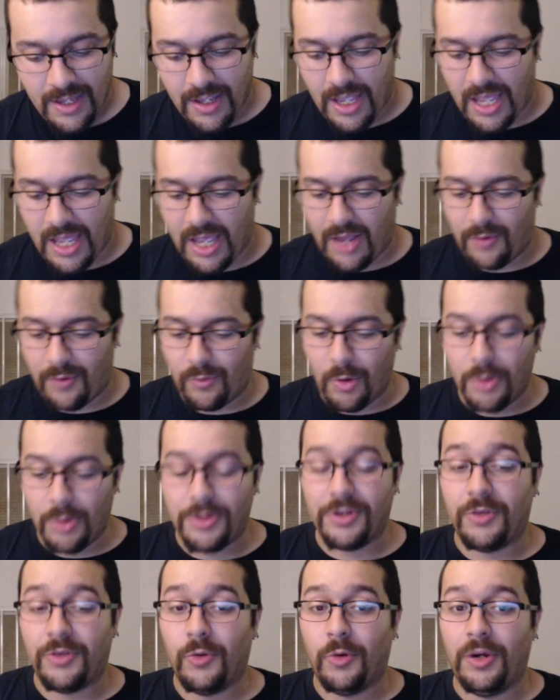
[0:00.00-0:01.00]
Road
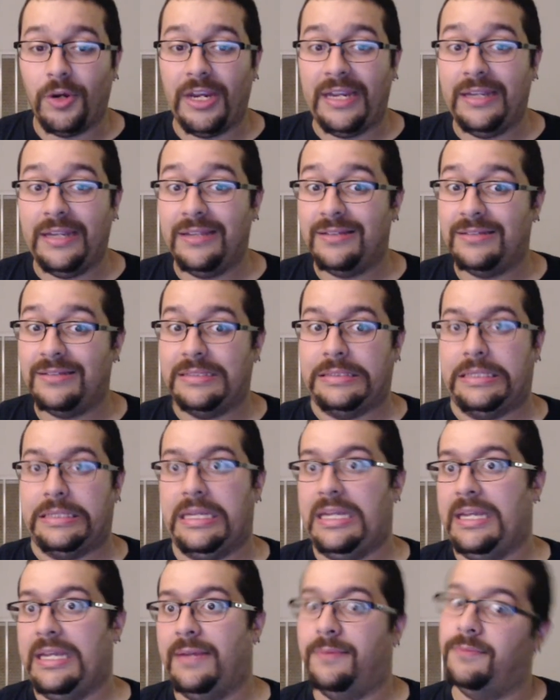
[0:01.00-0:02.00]
to Glory,
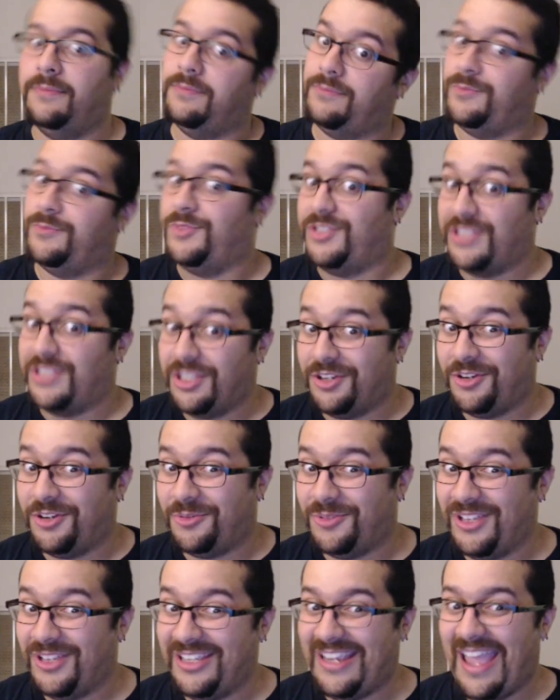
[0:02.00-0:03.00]
we still
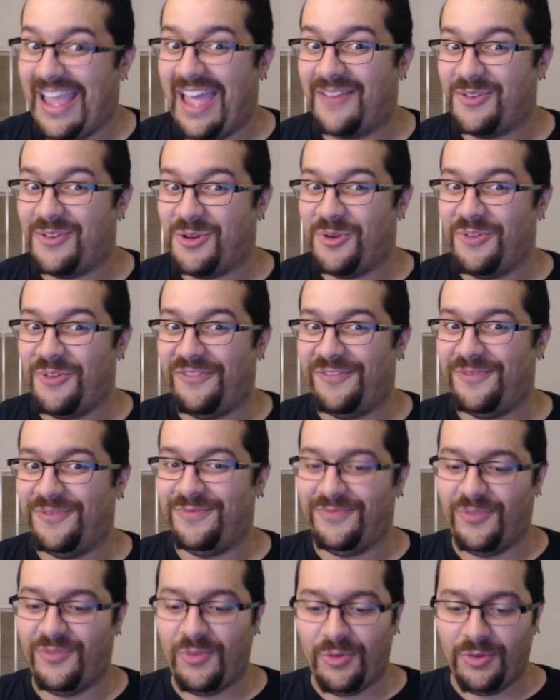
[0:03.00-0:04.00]
don't really have a whole
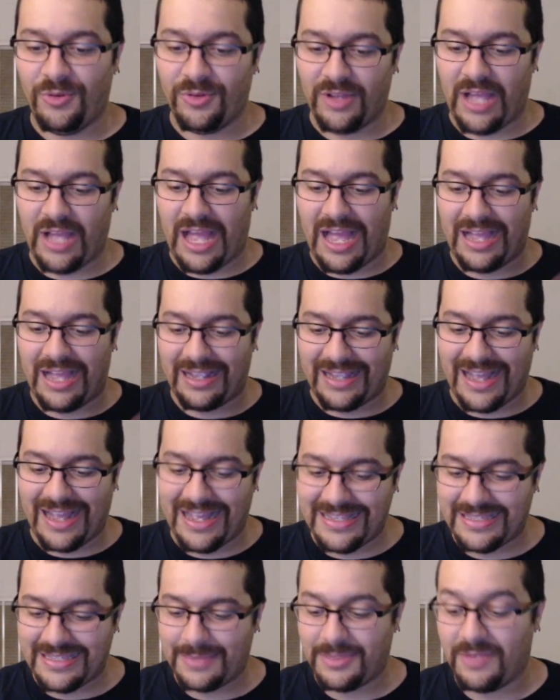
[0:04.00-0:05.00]
full
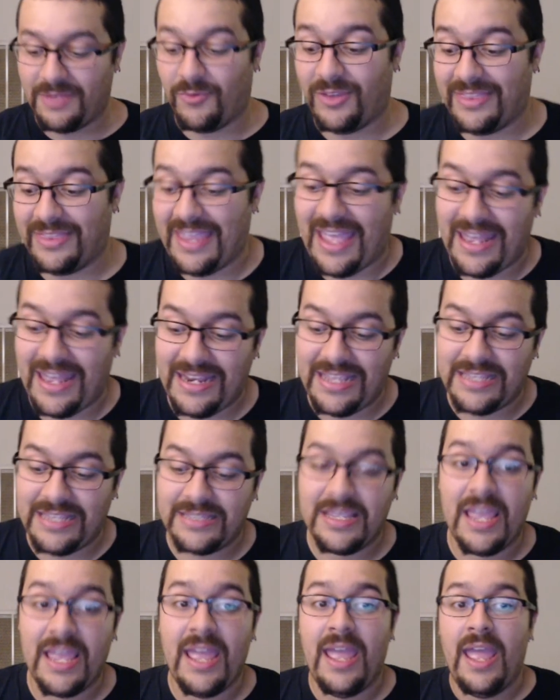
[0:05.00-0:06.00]
concept of what that
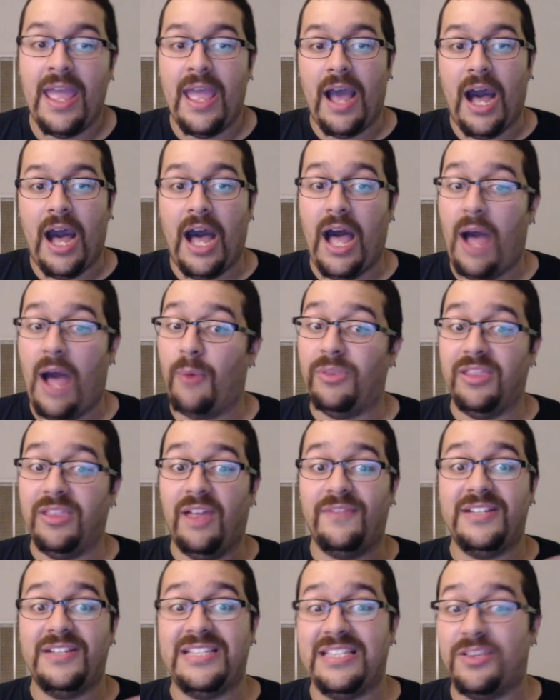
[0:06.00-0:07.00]
is. I would
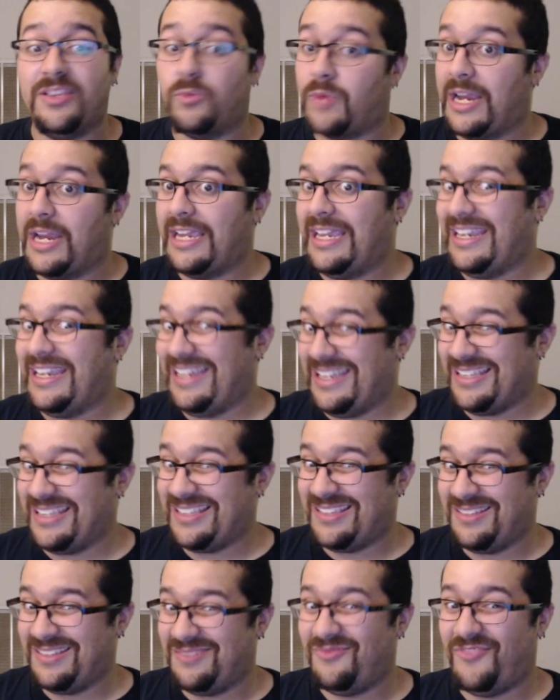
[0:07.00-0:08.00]
love to see the ranking get
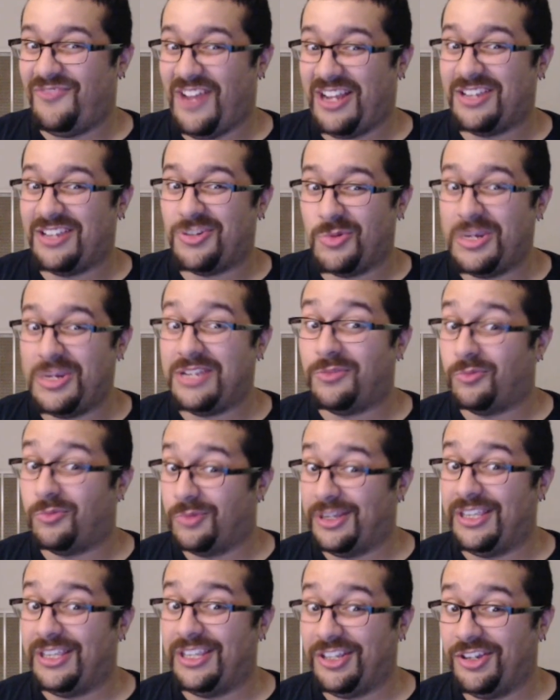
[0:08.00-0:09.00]
fucking tweaked
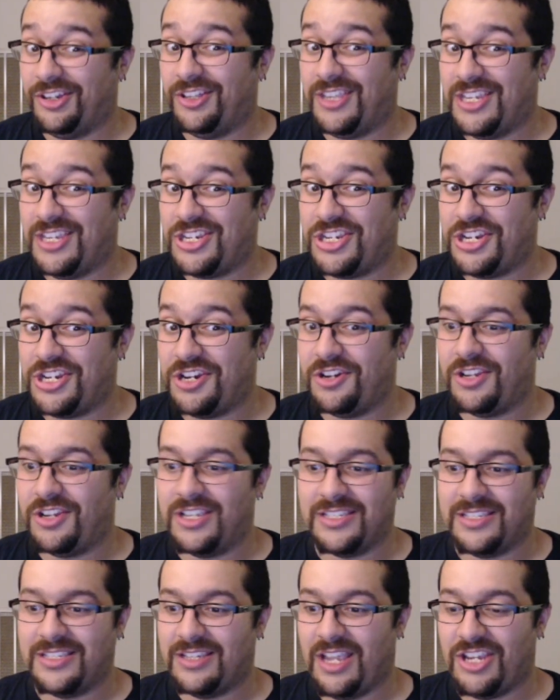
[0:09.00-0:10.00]
really good this year,
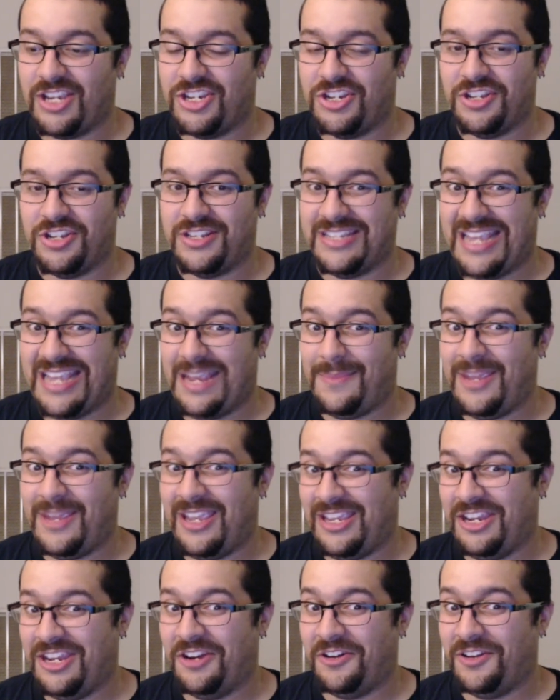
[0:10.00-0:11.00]
because it shouldn't take me
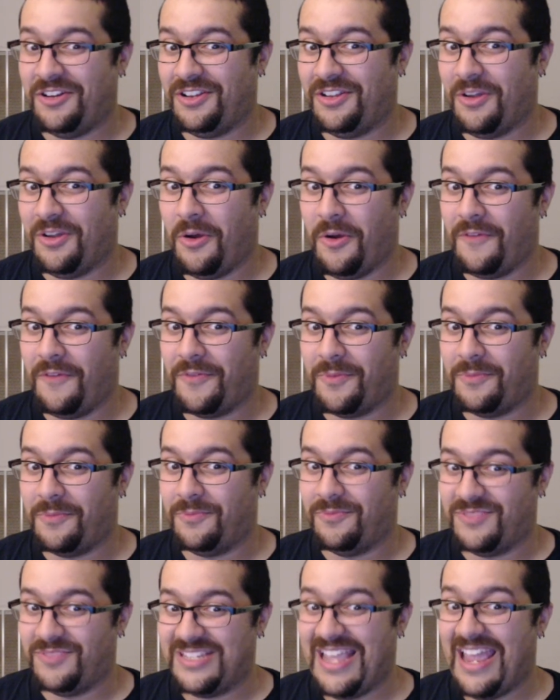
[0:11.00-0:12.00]
a year to go up
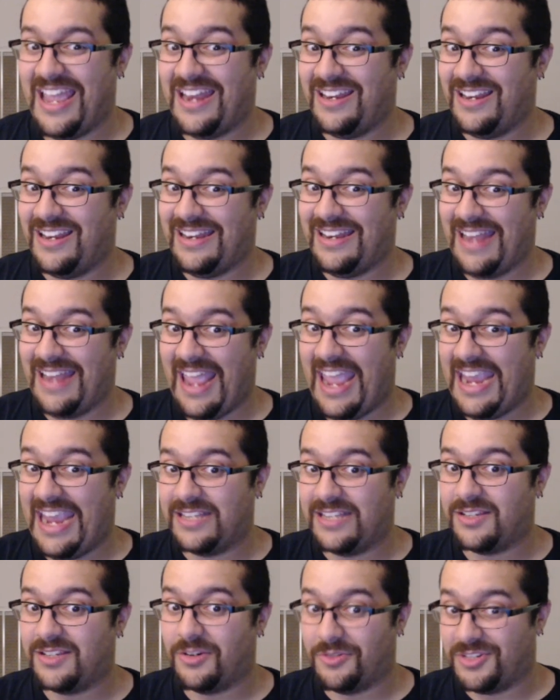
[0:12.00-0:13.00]
from 10 and
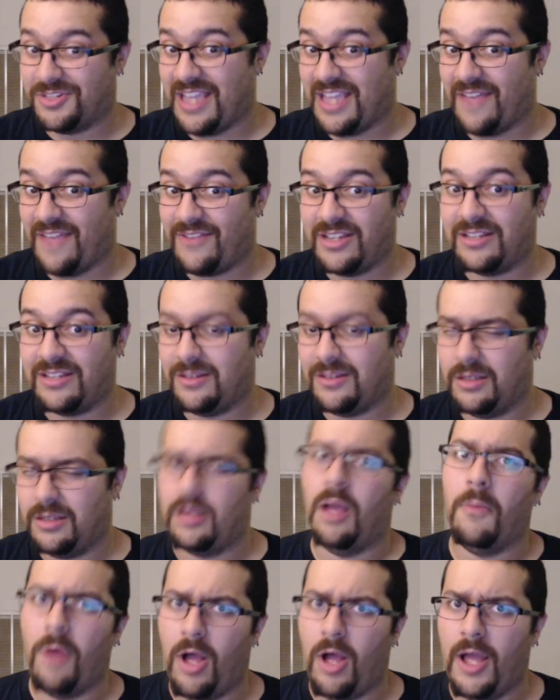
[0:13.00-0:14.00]
8 or 7.
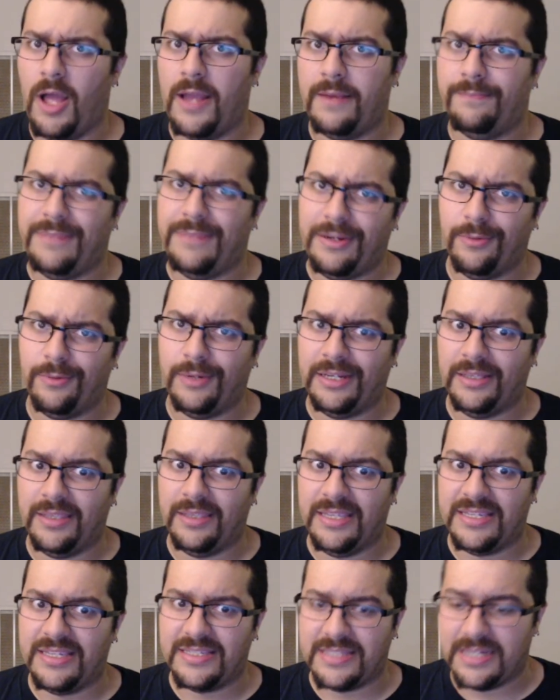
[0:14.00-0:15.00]
Come on, be
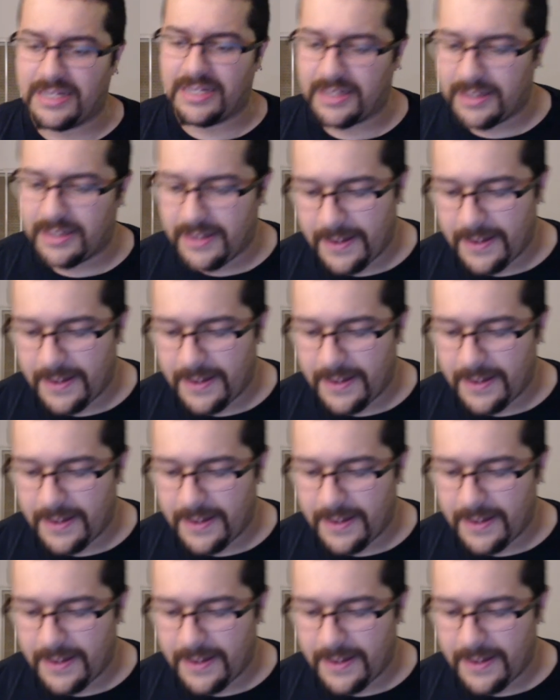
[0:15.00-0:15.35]
realistic.